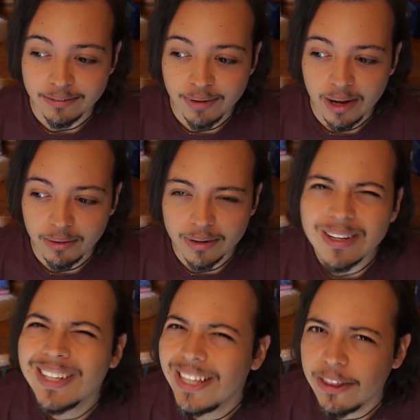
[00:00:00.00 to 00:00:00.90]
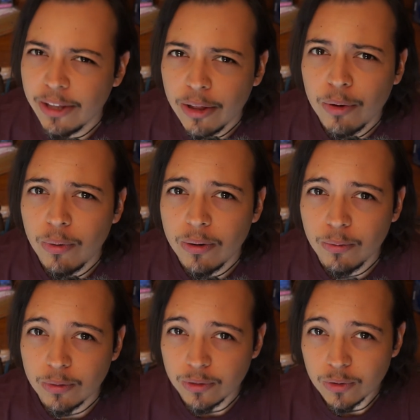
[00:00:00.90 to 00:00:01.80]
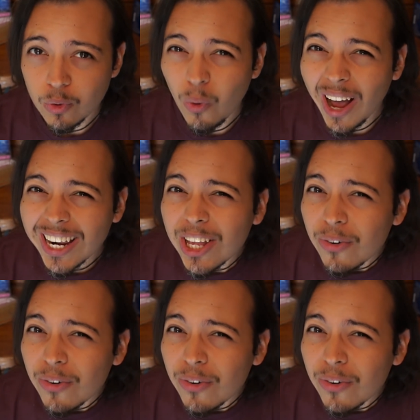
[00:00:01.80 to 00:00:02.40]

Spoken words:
wow, the other one was quite